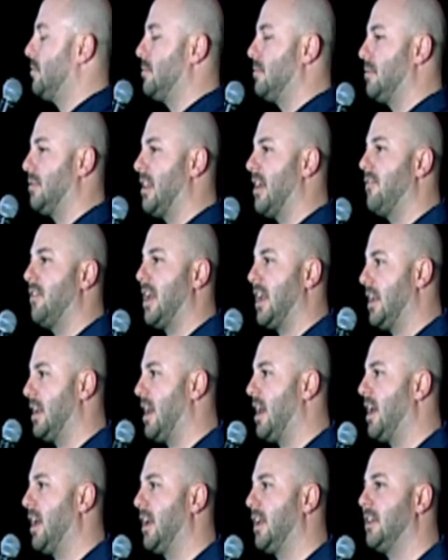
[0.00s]
7, 8,
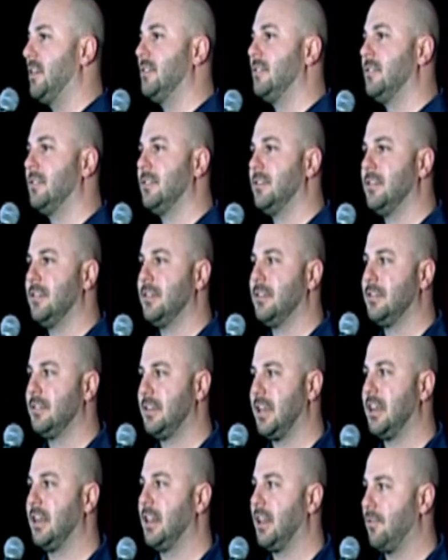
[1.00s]
9,
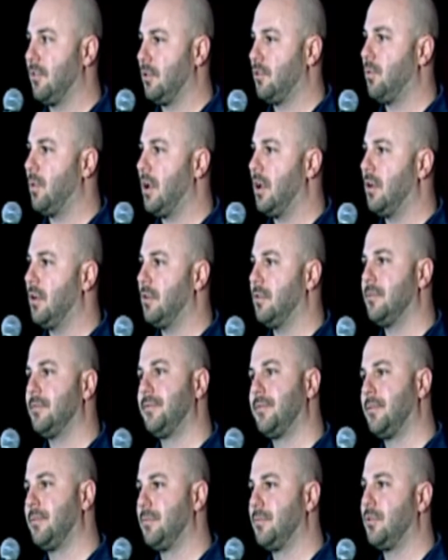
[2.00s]
10, 11, 12,
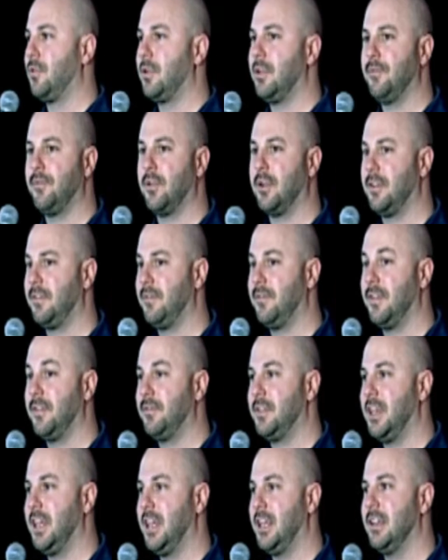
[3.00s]
13, 14,
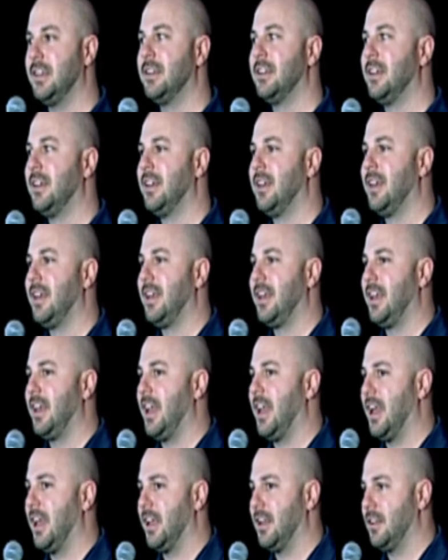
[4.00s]
15,
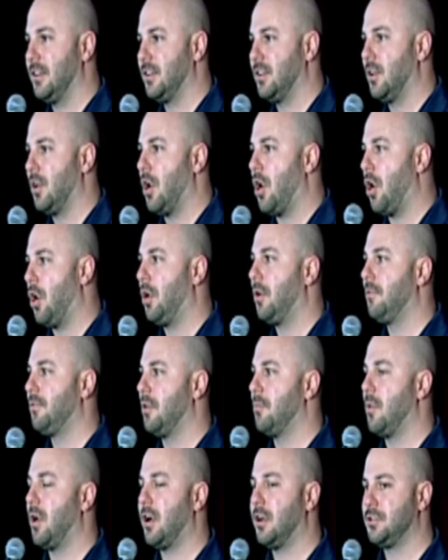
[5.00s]
and all of the
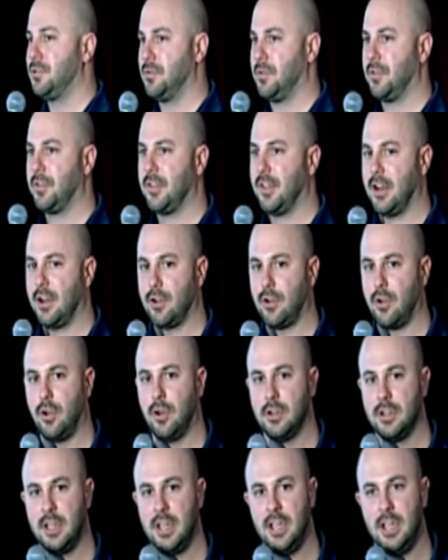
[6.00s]
modules that are
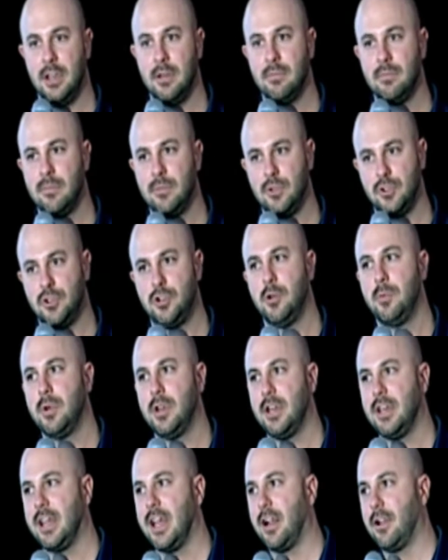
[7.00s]
currently distributed
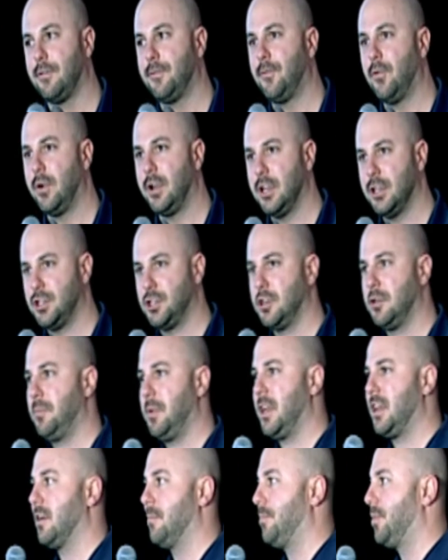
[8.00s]
in California should
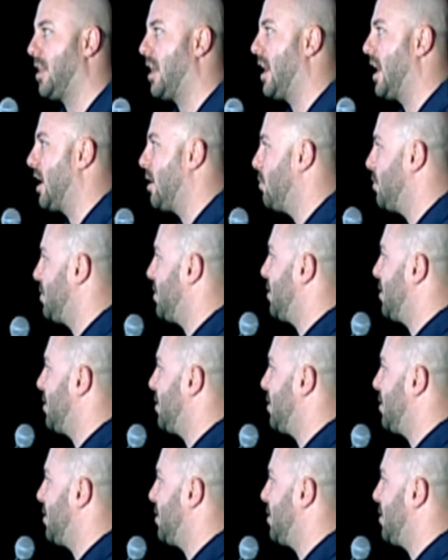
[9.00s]
be complying with